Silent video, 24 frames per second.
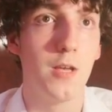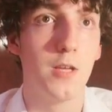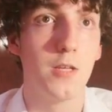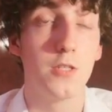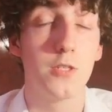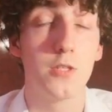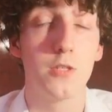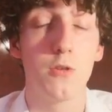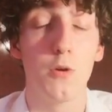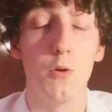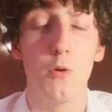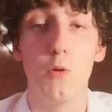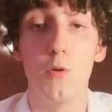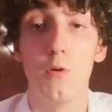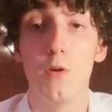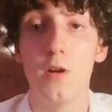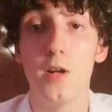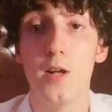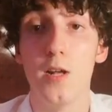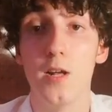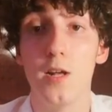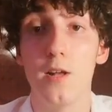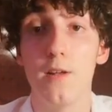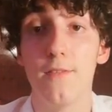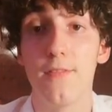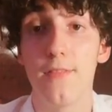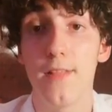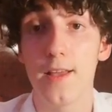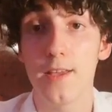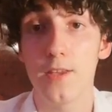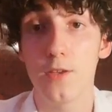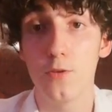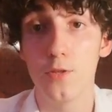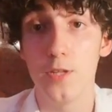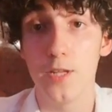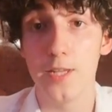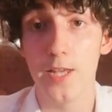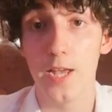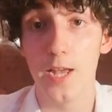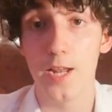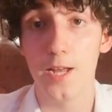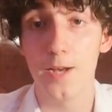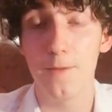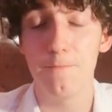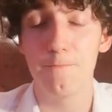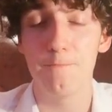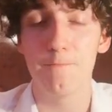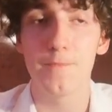So, thank you,
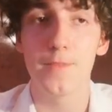Daniela.